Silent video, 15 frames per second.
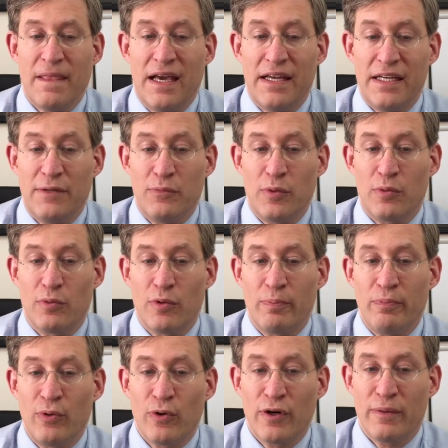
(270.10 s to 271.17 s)
And it will
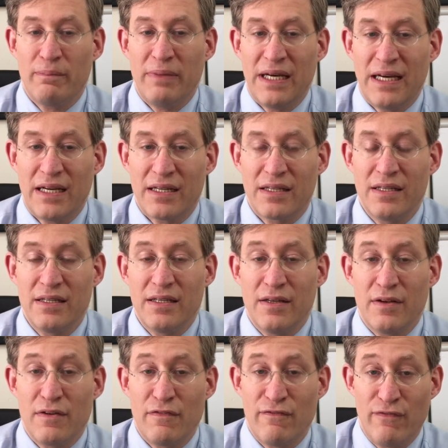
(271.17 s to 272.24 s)
report back
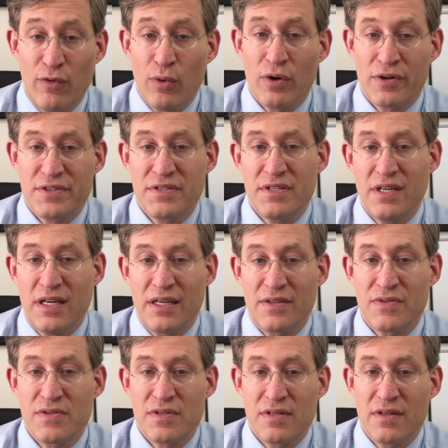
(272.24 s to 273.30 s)
4
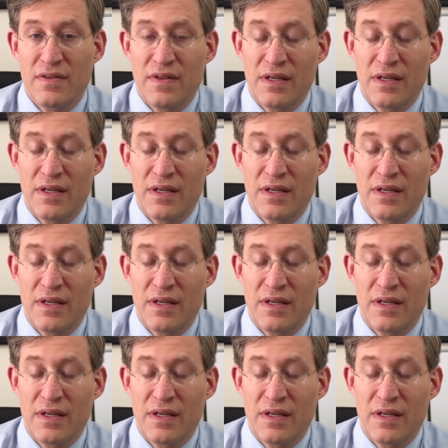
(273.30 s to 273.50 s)
states.